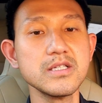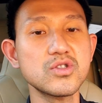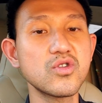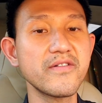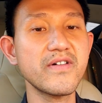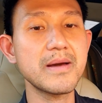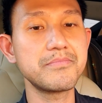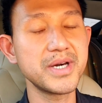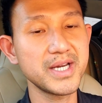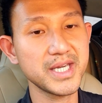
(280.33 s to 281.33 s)
25
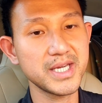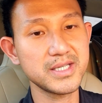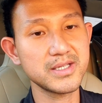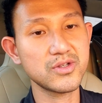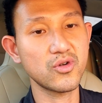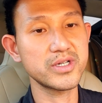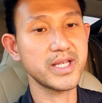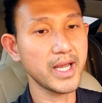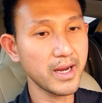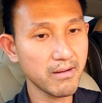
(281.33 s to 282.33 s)
billion towards
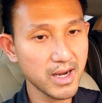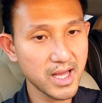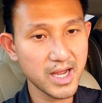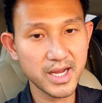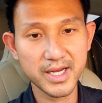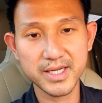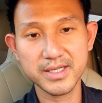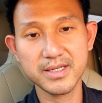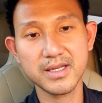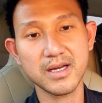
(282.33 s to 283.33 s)
the
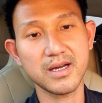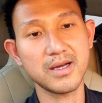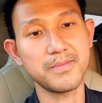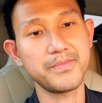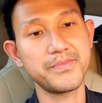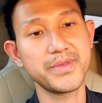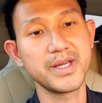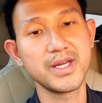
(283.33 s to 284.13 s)
airline,